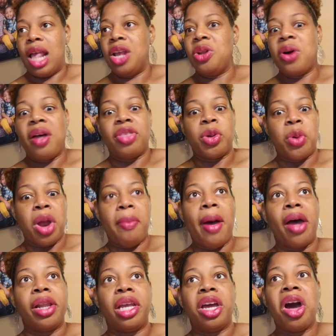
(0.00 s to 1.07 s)
You don't have to worry
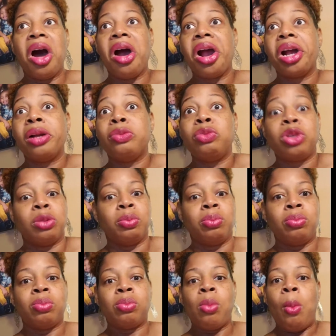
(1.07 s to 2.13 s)
about any carbs.
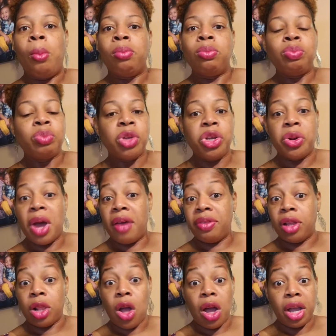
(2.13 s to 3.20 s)
You don't have
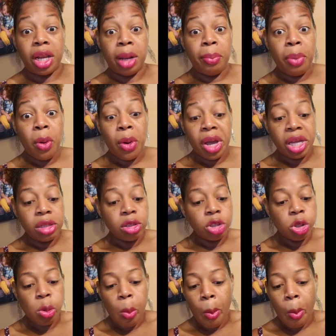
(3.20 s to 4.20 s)
to log any points.